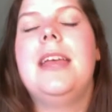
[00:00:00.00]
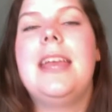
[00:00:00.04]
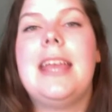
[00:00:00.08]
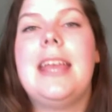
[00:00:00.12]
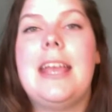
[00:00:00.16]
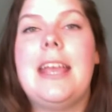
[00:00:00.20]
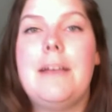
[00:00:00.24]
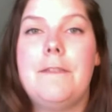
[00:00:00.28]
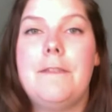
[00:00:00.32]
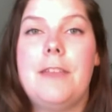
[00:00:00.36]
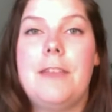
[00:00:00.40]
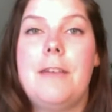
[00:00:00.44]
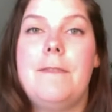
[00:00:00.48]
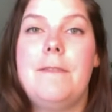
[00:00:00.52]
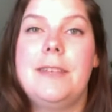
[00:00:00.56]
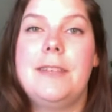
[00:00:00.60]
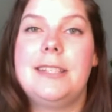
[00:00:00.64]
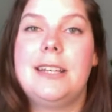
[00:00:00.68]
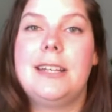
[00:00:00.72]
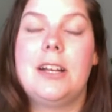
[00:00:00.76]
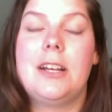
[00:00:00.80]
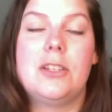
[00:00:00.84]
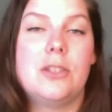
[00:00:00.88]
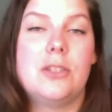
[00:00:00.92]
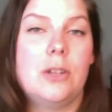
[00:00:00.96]
If they
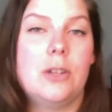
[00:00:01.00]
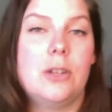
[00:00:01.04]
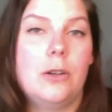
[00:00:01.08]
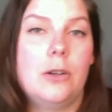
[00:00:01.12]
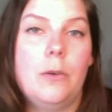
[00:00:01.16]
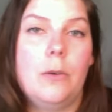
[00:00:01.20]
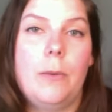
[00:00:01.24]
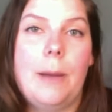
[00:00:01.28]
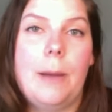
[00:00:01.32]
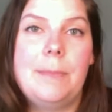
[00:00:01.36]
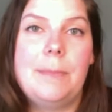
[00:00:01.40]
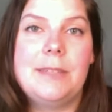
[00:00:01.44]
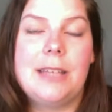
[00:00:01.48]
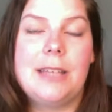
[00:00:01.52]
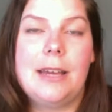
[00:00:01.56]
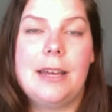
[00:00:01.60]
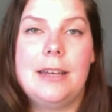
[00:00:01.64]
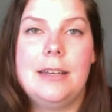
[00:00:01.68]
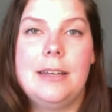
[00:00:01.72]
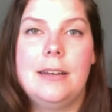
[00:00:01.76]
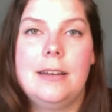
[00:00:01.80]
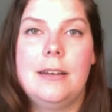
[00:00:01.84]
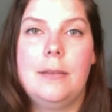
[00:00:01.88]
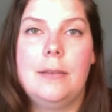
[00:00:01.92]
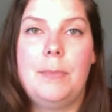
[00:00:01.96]
visit a certain
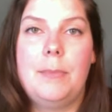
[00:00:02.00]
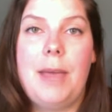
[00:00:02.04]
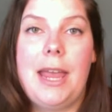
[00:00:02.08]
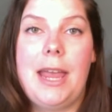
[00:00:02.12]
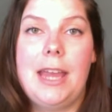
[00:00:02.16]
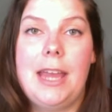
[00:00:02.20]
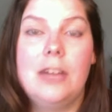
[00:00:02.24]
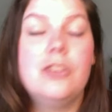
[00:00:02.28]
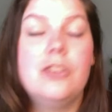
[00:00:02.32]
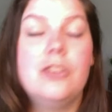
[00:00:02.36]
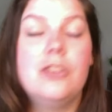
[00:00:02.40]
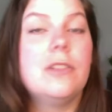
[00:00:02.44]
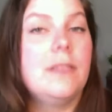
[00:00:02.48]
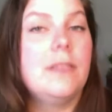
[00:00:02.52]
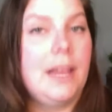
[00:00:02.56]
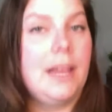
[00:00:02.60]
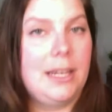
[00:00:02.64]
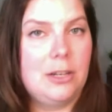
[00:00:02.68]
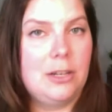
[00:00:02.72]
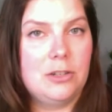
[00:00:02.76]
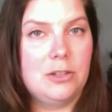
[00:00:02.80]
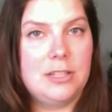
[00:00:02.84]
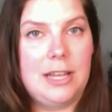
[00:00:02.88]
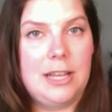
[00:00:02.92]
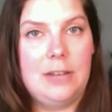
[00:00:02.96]
website page, like
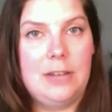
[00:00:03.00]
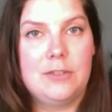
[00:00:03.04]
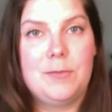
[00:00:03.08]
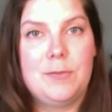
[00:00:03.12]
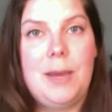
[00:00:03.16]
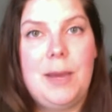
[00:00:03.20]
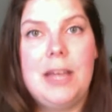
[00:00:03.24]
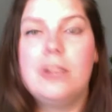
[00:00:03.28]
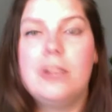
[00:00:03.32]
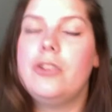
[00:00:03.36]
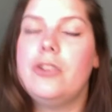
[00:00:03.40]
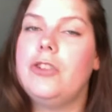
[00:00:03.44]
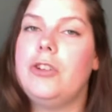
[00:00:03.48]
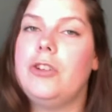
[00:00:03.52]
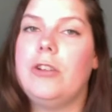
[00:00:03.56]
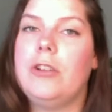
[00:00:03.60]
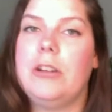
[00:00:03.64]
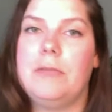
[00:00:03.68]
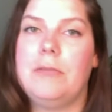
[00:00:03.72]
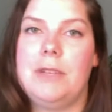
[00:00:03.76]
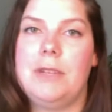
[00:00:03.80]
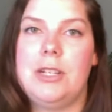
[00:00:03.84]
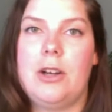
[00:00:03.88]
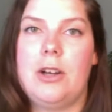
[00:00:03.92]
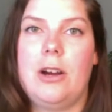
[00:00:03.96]
your sales page, you
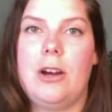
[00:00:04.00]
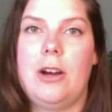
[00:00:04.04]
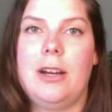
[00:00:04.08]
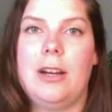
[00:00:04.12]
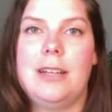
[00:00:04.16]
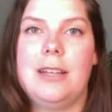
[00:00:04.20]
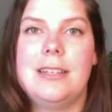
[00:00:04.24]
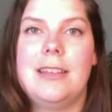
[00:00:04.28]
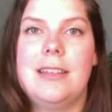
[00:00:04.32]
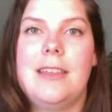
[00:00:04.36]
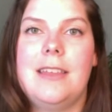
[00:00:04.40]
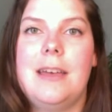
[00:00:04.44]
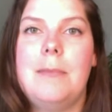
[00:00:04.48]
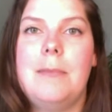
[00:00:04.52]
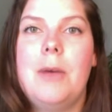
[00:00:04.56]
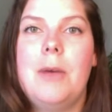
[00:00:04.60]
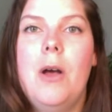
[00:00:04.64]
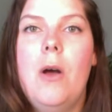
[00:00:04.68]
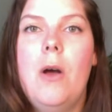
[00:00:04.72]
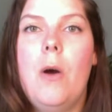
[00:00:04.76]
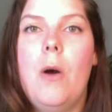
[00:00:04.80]
can retarget to them.